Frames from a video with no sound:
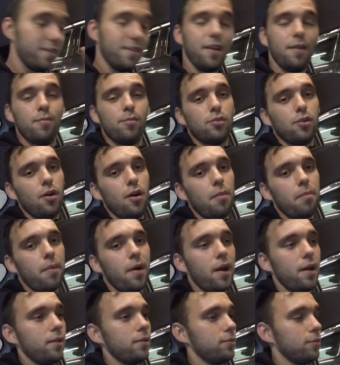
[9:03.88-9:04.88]
Didn't blow up
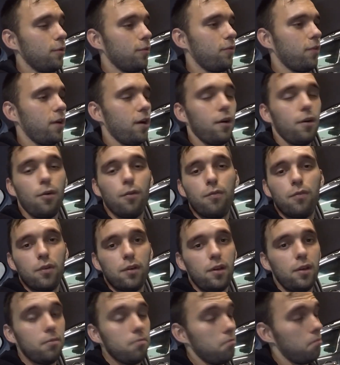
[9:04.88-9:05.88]
mine so far,
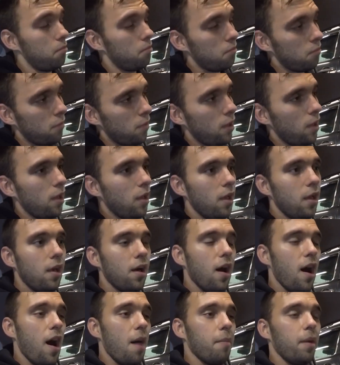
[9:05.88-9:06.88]
hopefully.
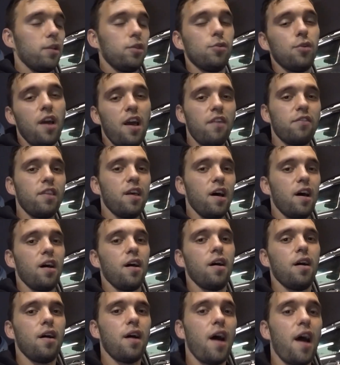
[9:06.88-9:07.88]
Um, I do have
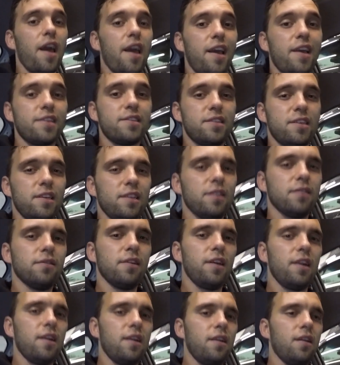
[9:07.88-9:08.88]
the IAC
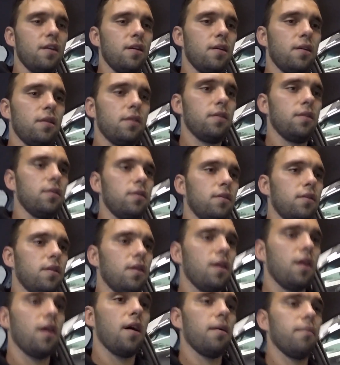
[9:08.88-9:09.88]
deleted.
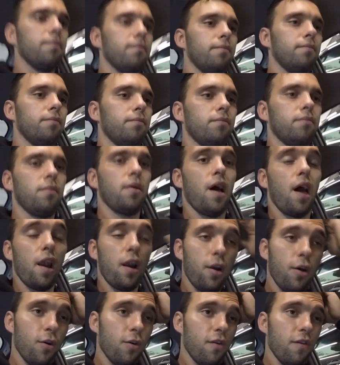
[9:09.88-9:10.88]
Um, I
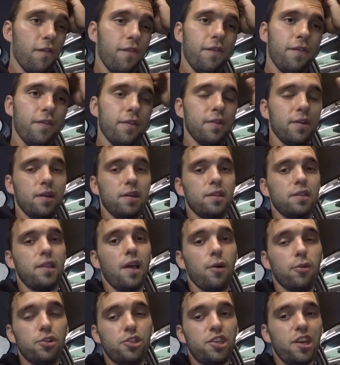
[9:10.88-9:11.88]
don't know if
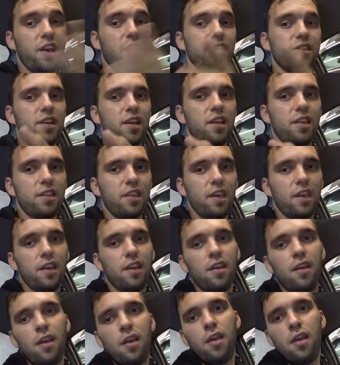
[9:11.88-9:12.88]
that would change
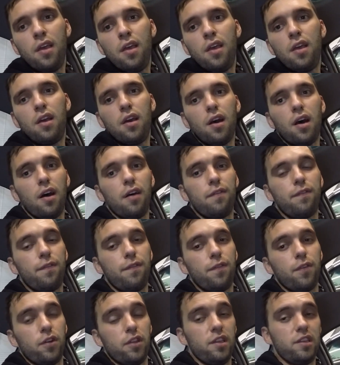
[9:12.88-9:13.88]
anything uh,
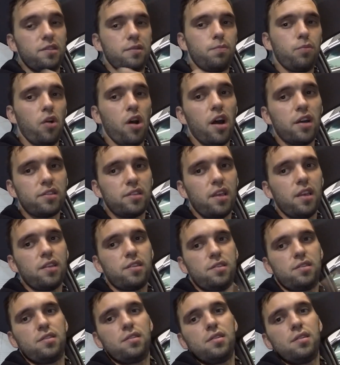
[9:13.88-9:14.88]
for this
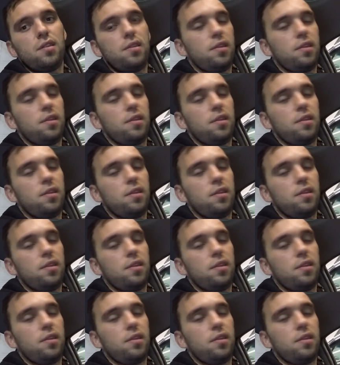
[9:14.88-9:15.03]
process.